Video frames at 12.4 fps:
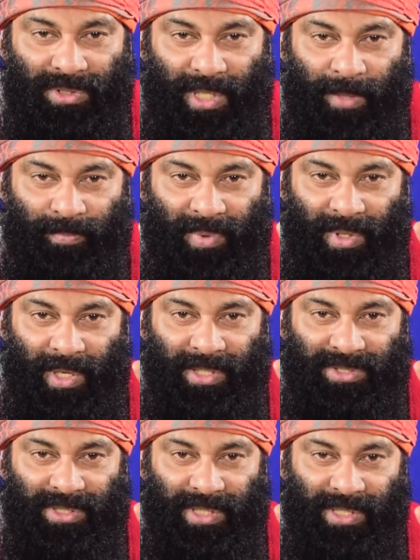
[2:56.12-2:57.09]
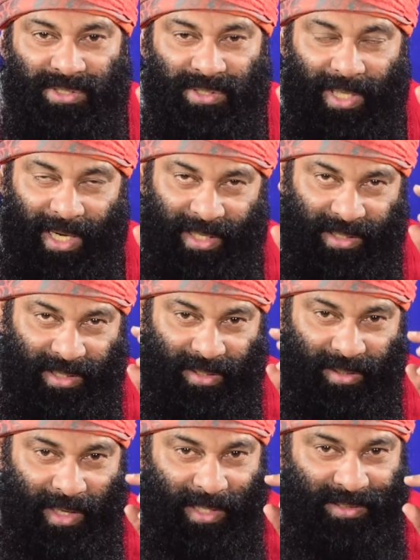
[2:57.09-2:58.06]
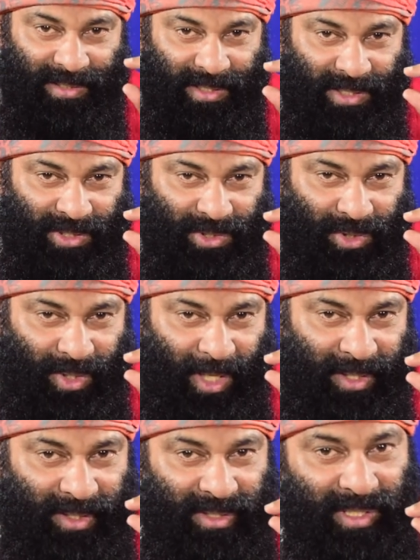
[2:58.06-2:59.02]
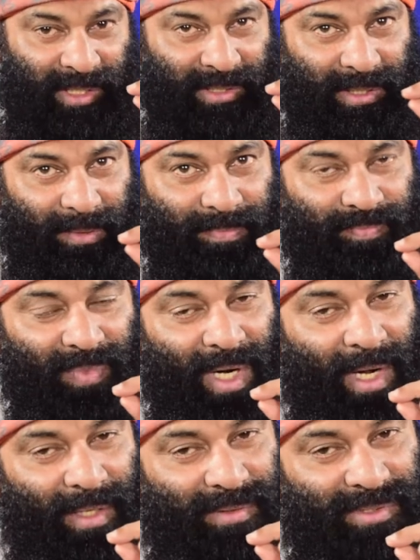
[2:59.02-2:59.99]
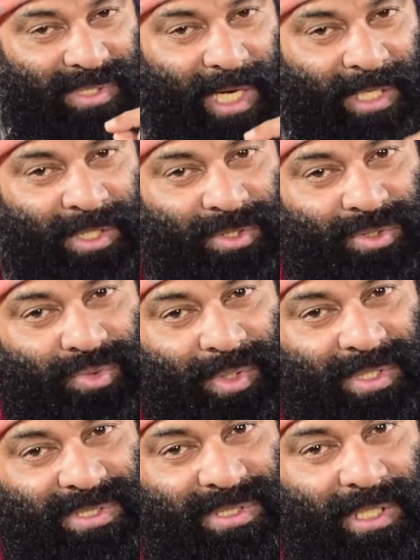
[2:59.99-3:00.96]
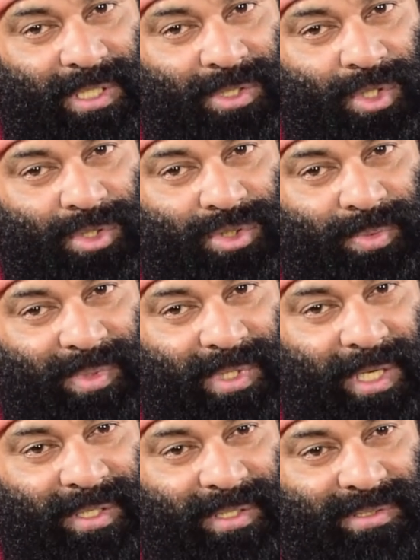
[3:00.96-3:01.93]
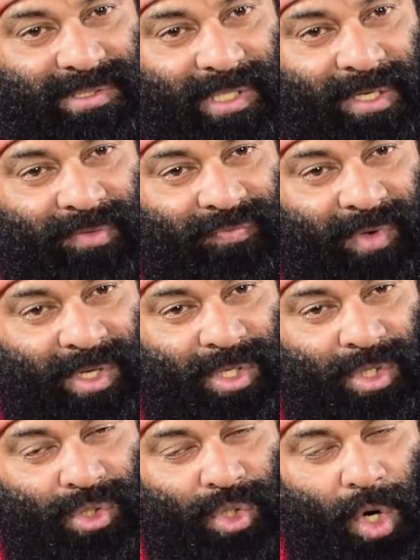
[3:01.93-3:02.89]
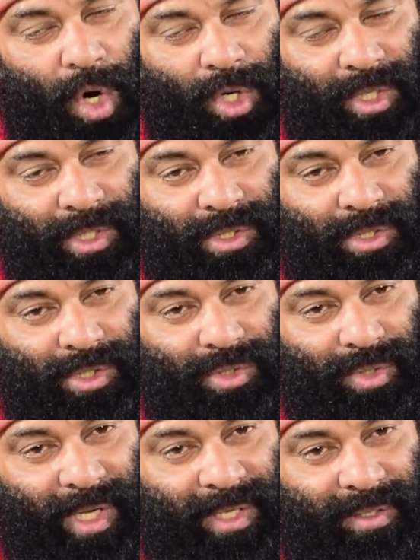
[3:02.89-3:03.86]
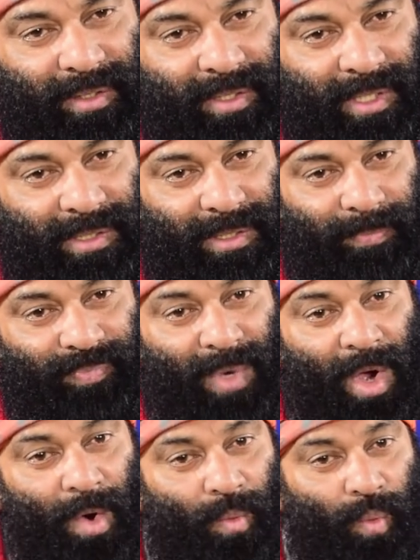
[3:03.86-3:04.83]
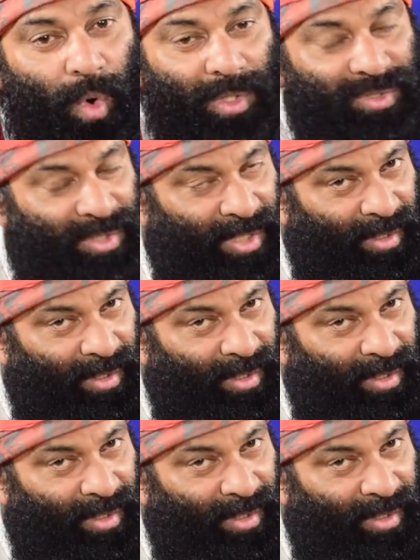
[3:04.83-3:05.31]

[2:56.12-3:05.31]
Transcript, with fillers: April 1889 in London in United Kingdom, died on 22nd October 1975 in York in the United Kingdom, was an